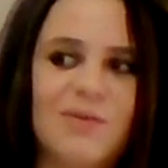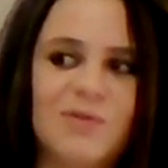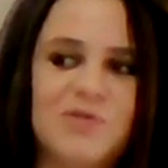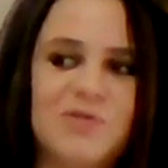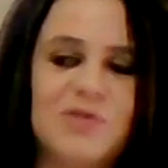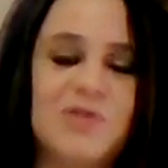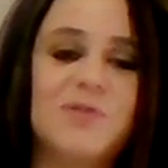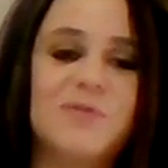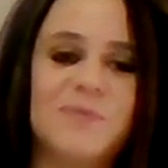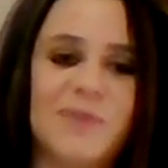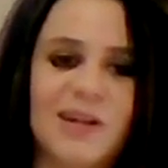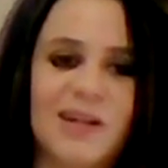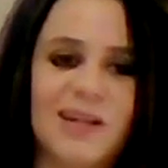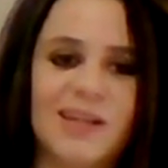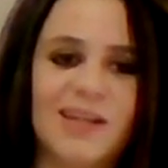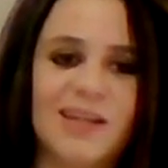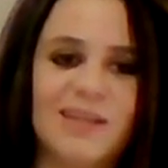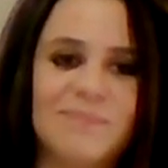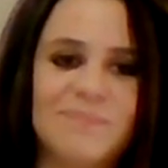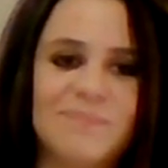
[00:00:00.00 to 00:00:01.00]
which is
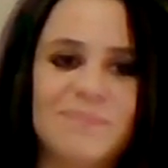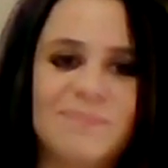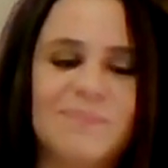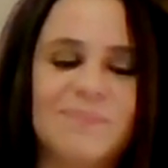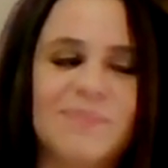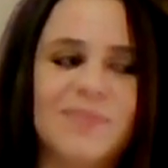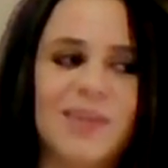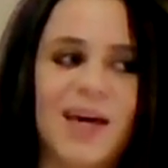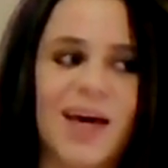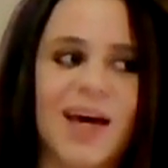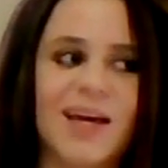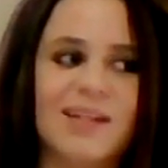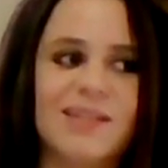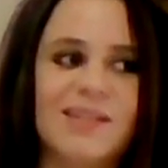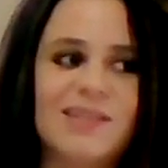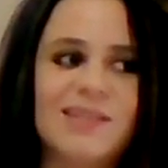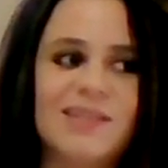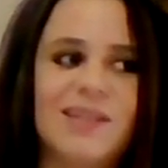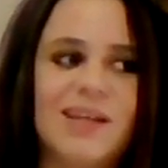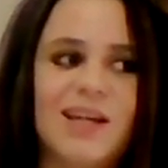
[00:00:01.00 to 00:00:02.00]
funny,
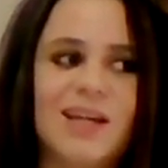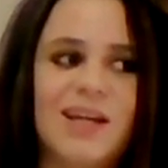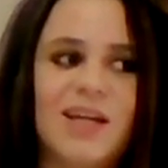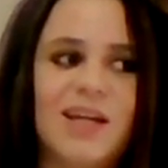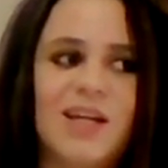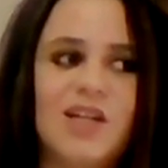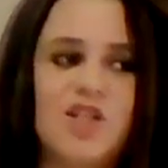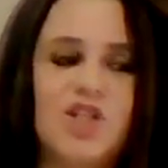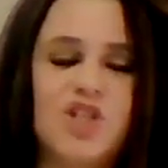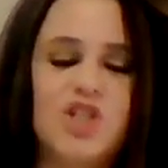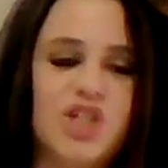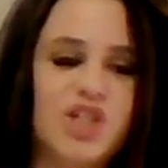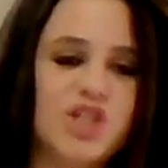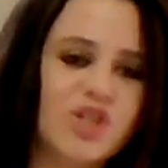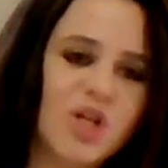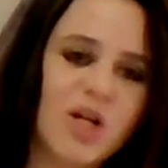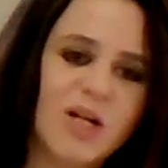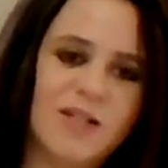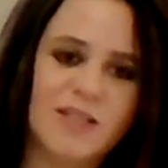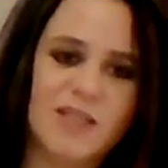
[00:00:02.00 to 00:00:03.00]
that she
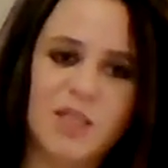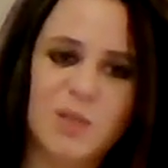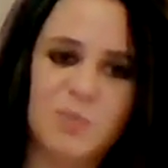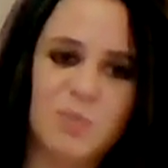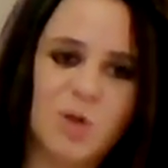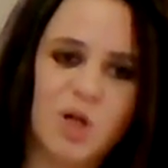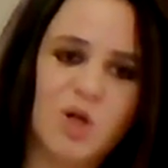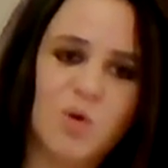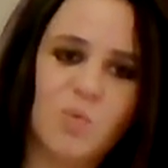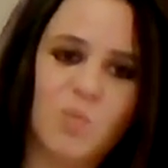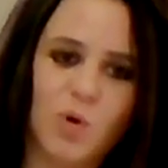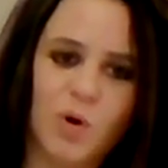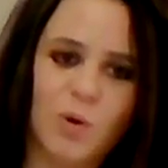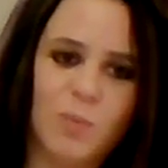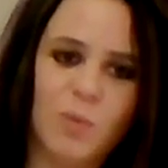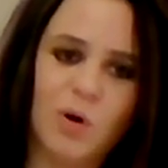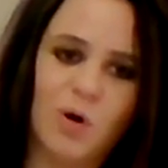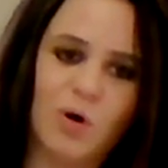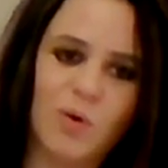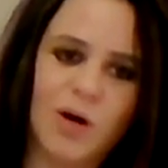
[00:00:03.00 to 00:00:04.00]
tried to spread a
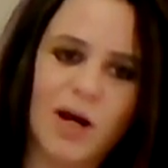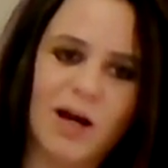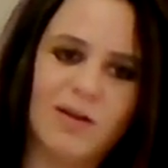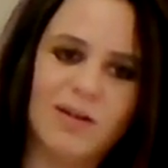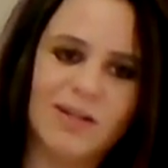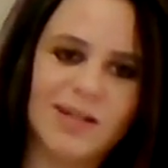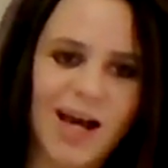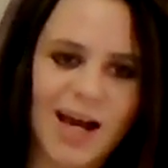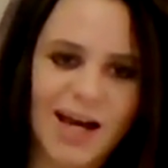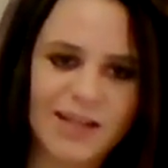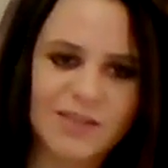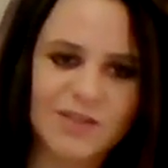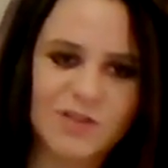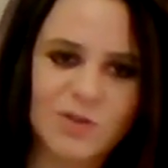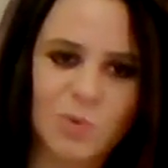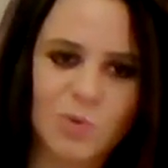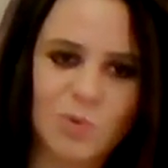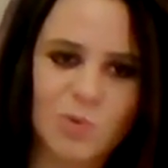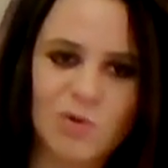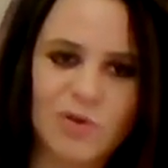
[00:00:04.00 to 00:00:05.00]
rumor around in high
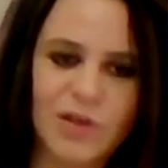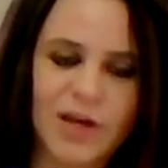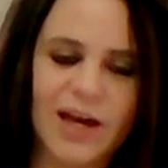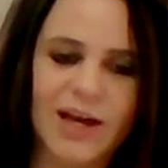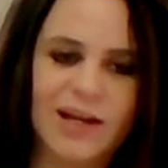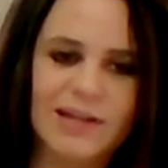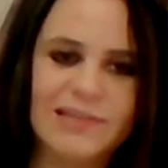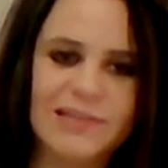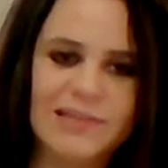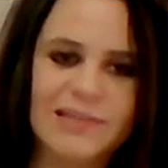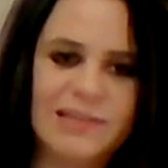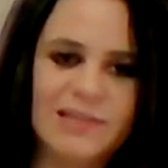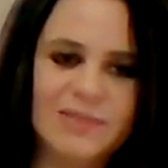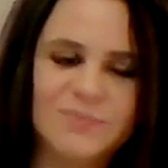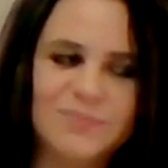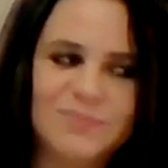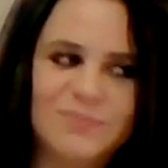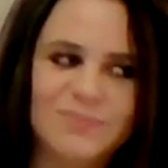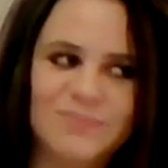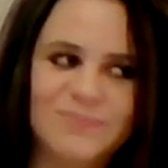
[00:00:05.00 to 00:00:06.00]
school that
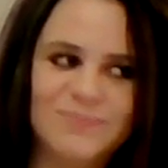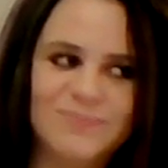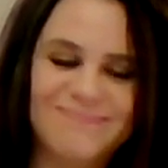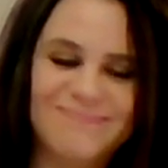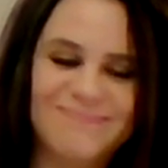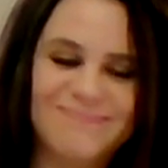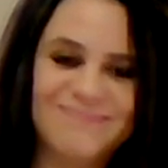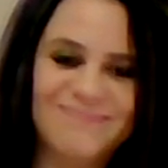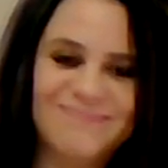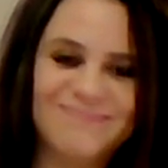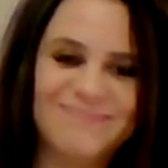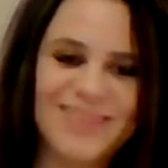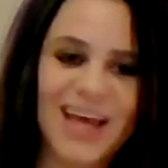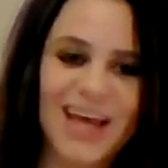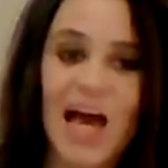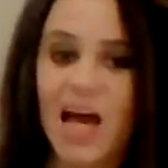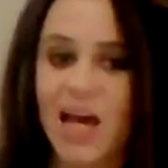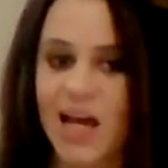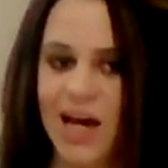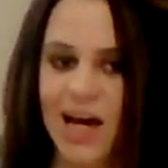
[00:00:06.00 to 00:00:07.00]

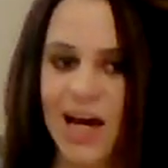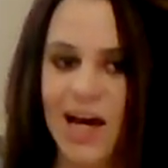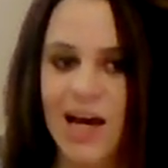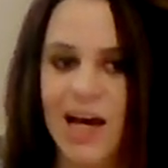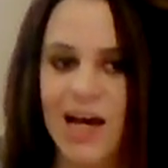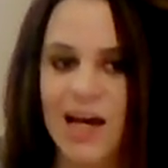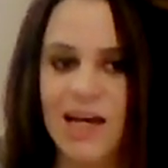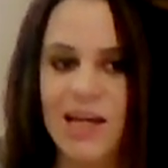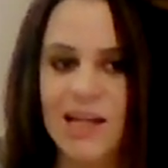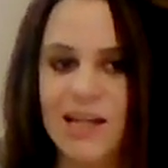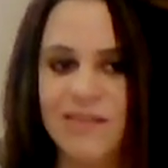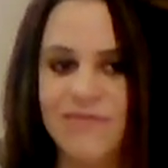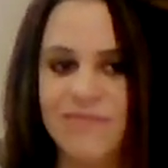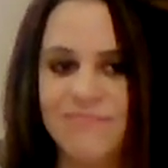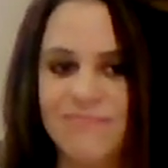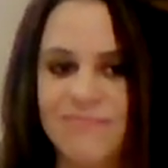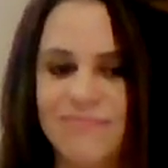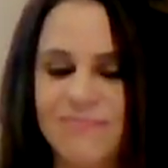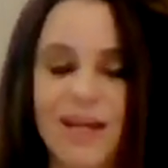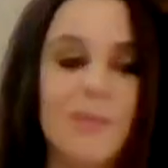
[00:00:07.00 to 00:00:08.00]
I had,
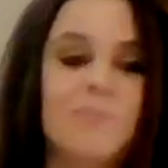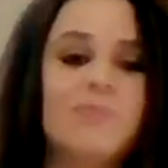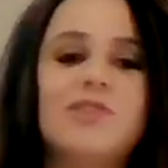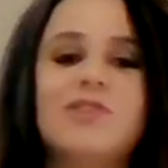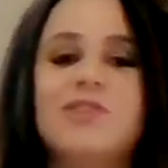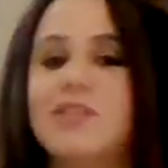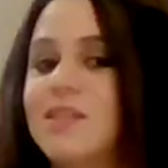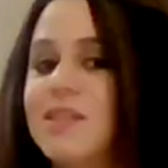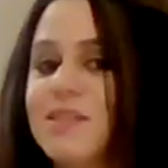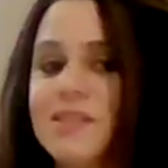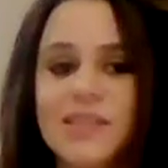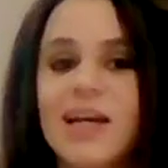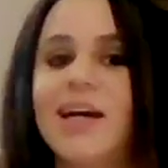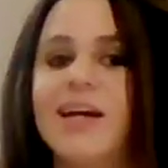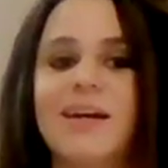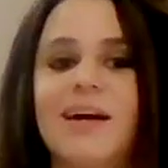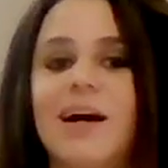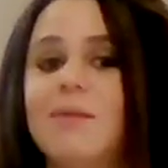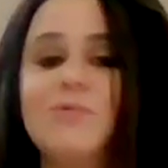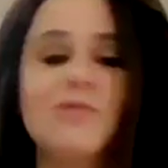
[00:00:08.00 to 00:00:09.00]
I'm just gonna
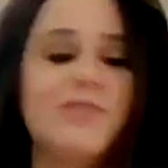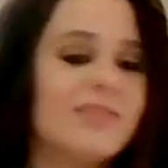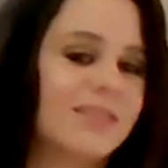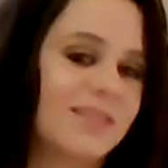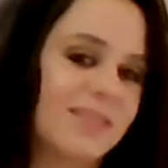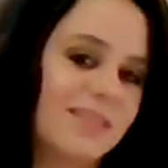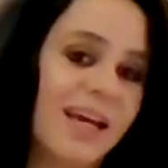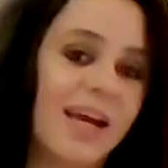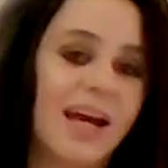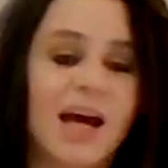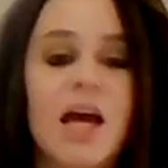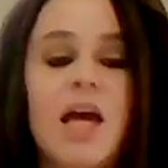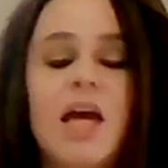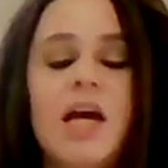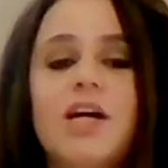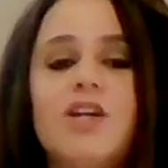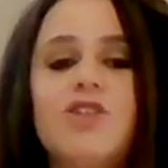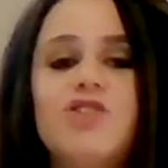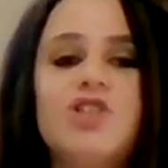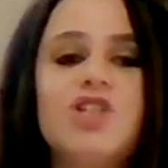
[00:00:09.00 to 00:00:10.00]
say it.
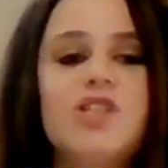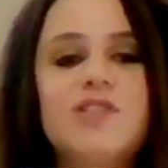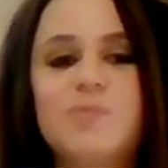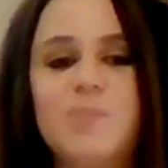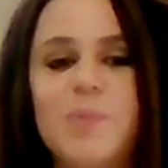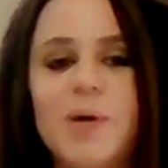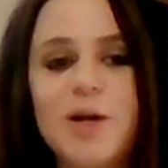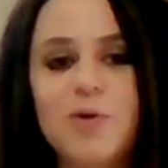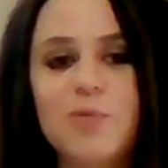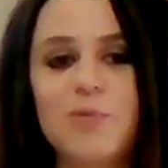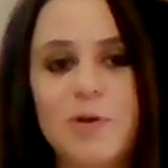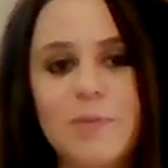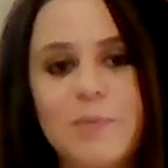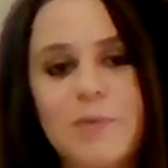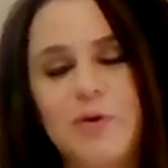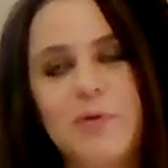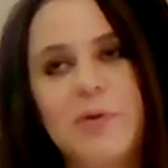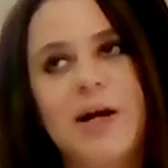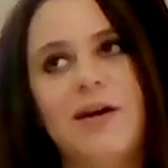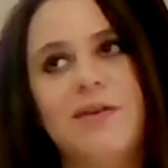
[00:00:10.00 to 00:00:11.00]
She spread a
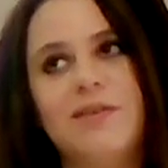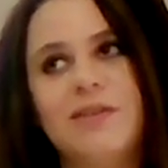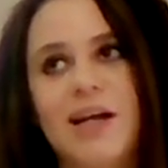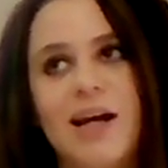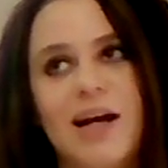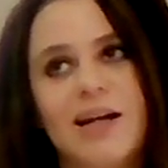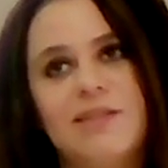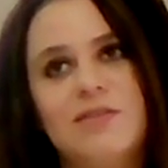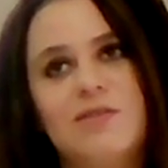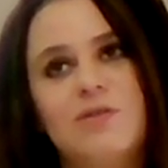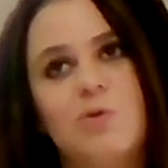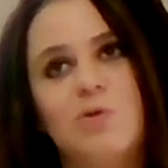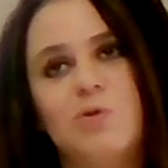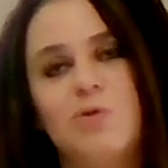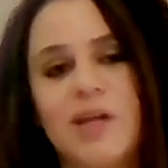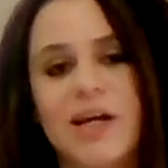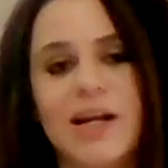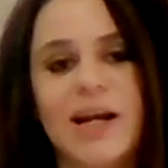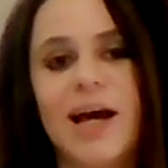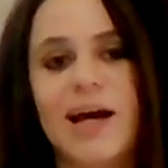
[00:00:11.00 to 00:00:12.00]
rumor around in high
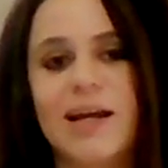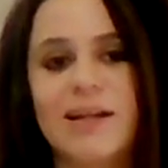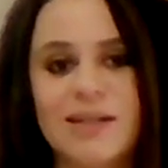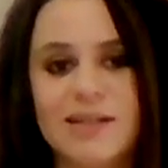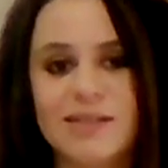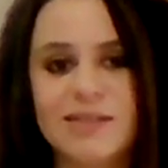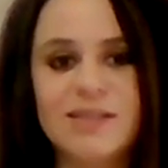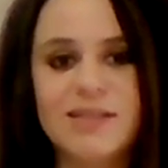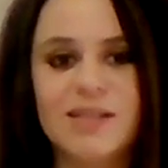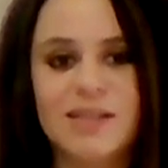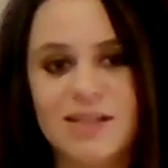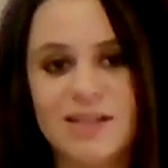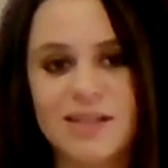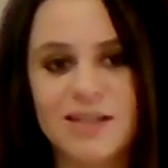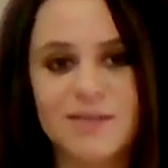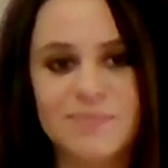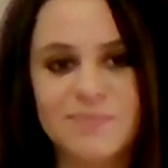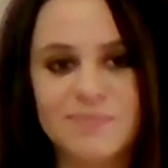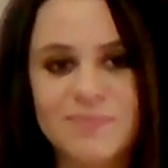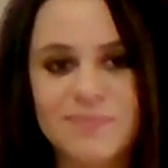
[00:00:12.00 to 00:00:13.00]
school that I had an
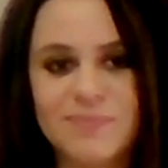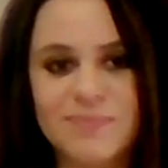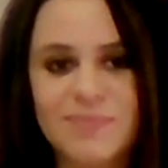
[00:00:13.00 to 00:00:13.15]
STD,